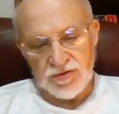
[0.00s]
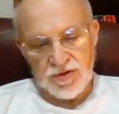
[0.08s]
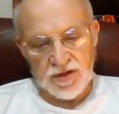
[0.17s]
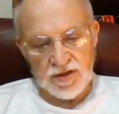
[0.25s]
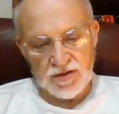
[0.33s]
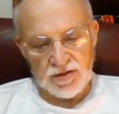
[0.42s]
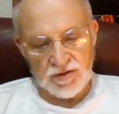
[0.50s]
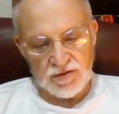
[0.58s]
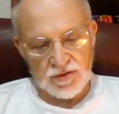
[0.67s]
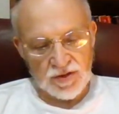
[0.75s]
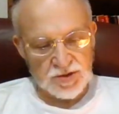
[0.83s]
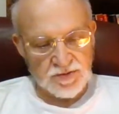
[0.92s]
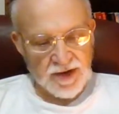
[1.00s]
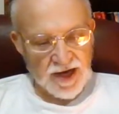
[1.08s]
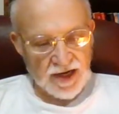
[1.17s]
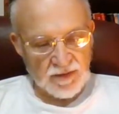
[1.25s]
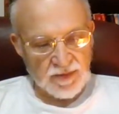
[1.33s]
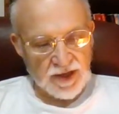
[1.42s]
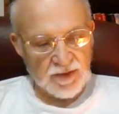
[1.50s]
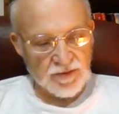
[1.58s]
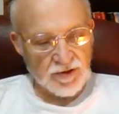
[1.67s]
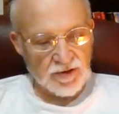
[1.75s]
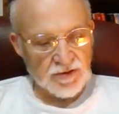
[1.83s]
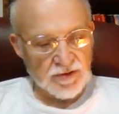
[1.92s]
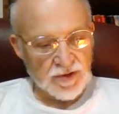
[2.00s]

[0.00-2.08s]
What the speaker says: the local Hispanic paper,